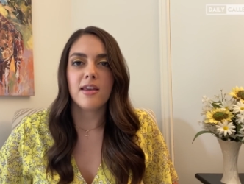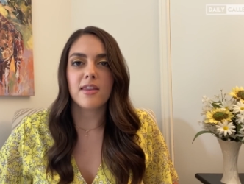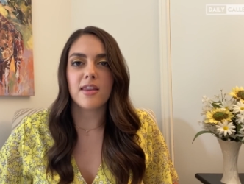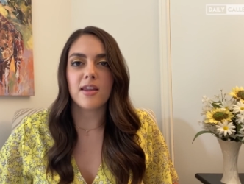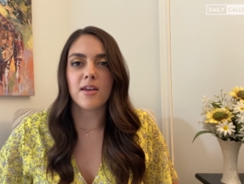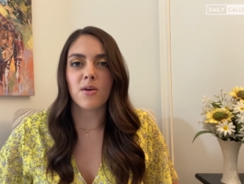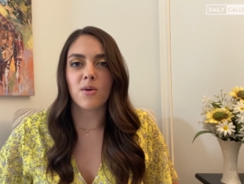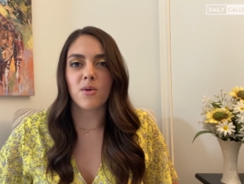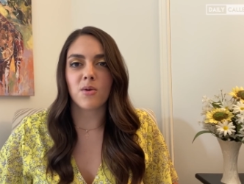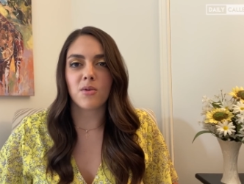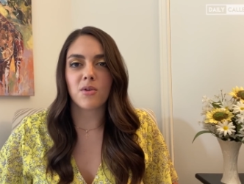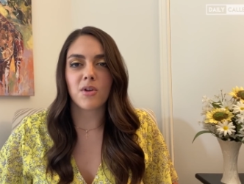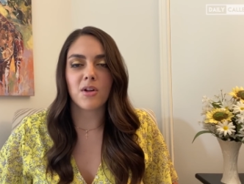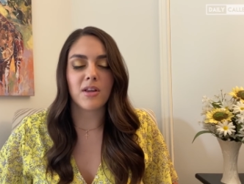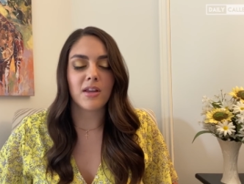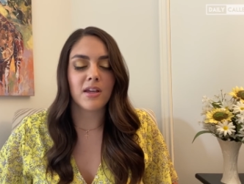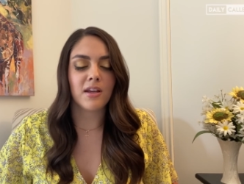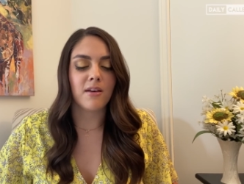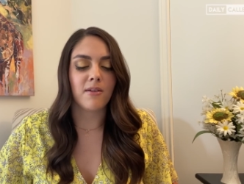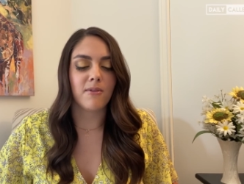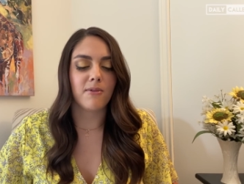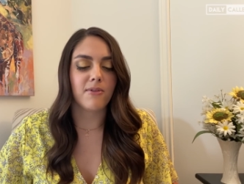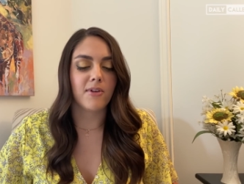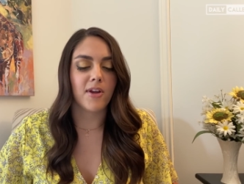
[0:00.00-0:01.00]
the old
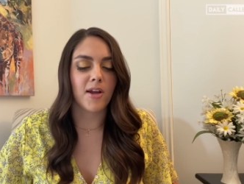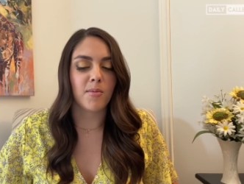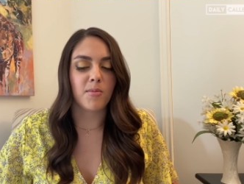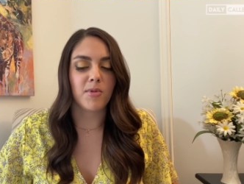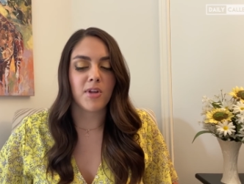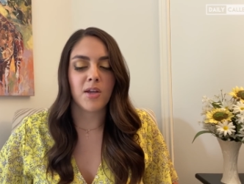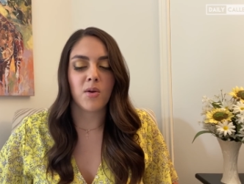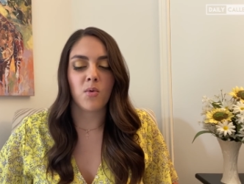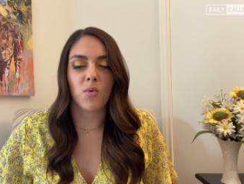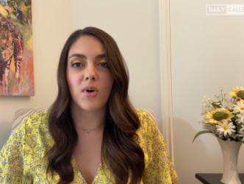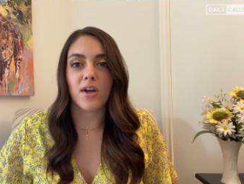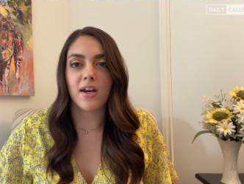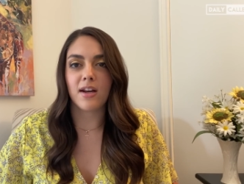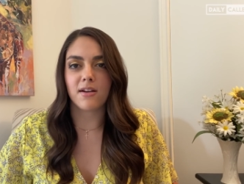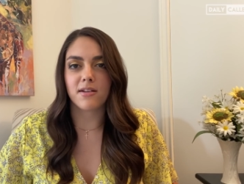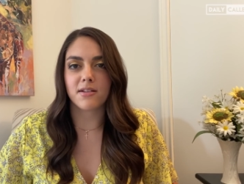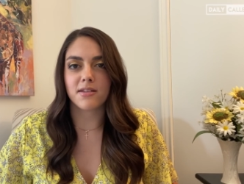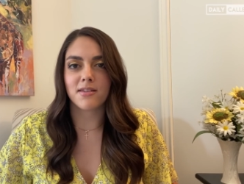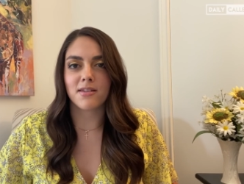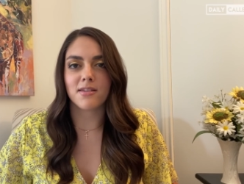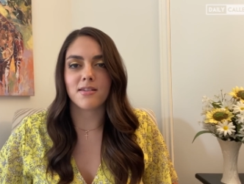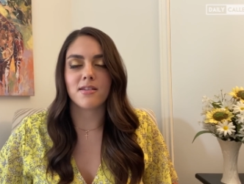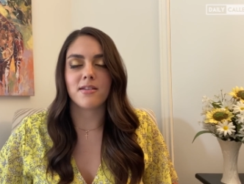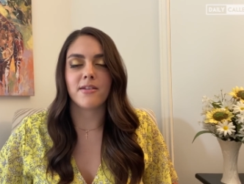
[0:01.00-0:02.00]
Clinton family. What
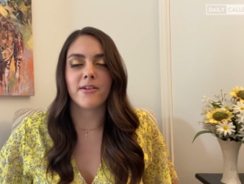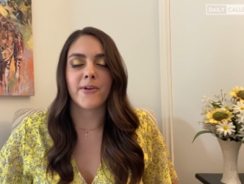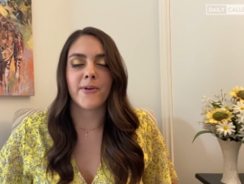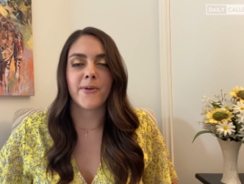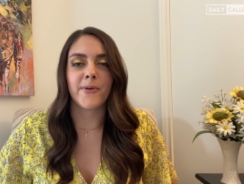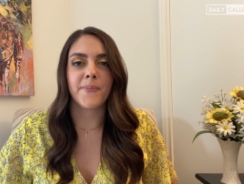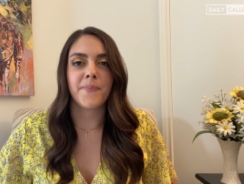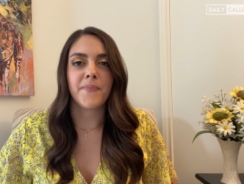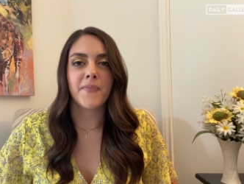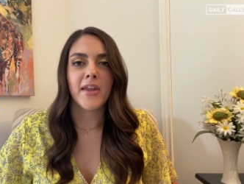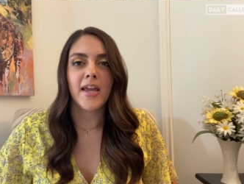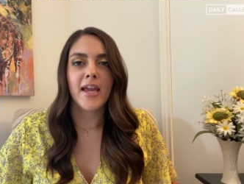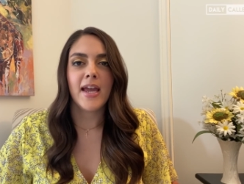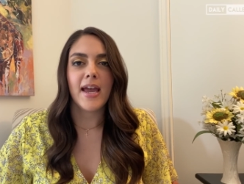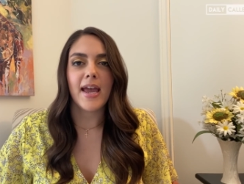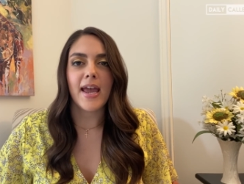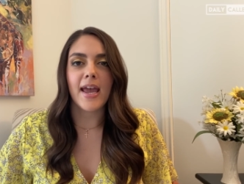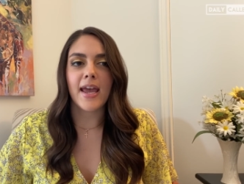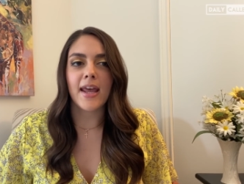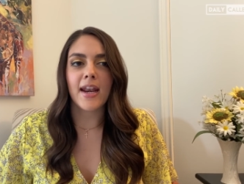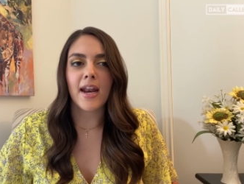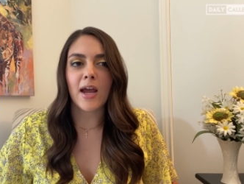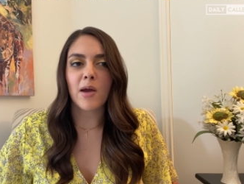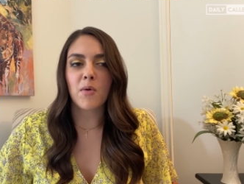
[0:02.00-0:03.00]
else is new?
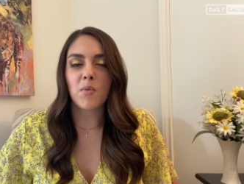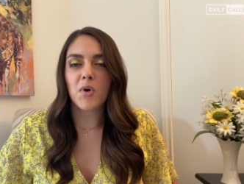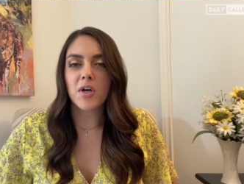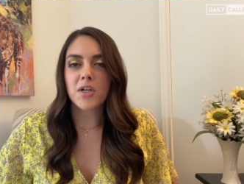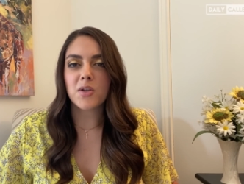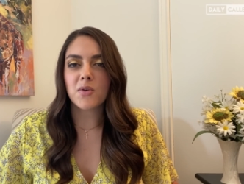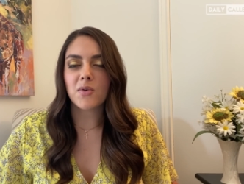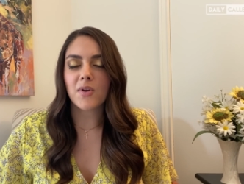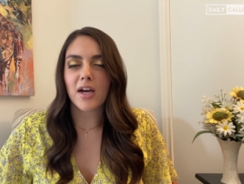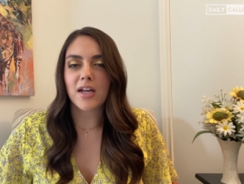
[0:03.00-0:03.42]
And I want you